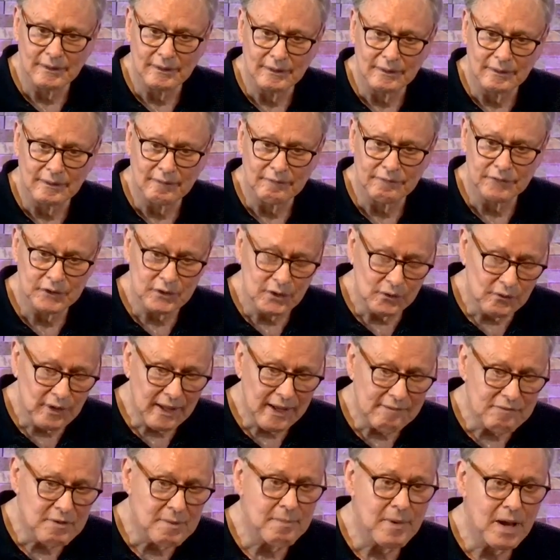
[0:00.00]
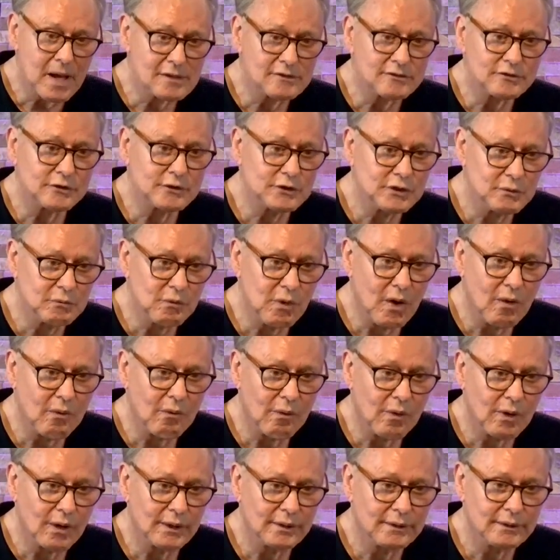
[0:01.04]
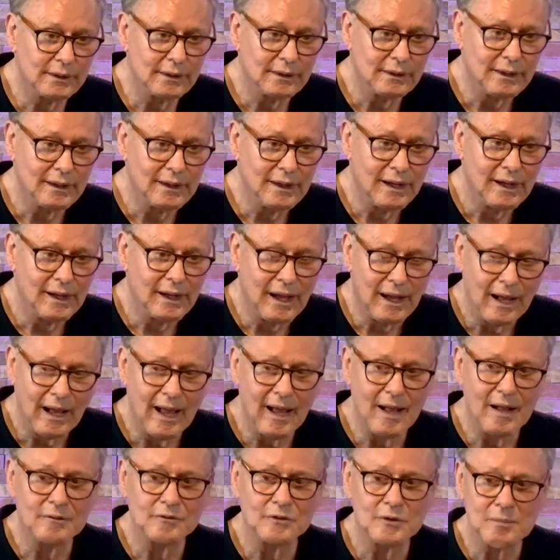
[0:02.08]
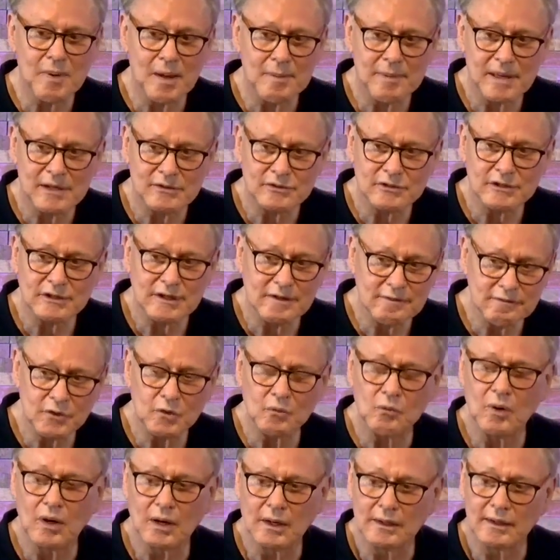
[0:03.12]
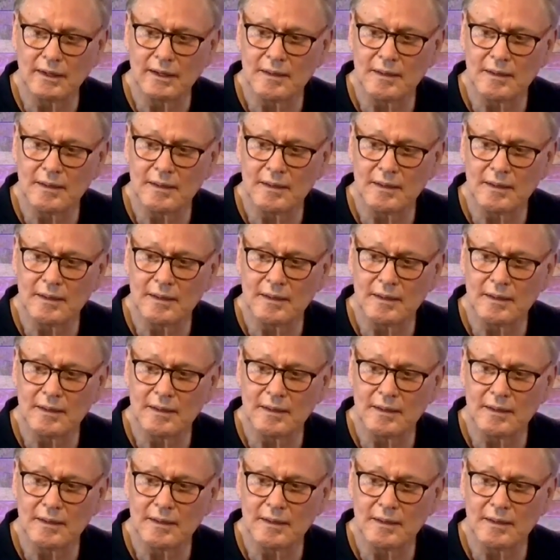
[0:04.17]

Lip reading: If you don't have a mantra and you want one, I'll do my best to give you one.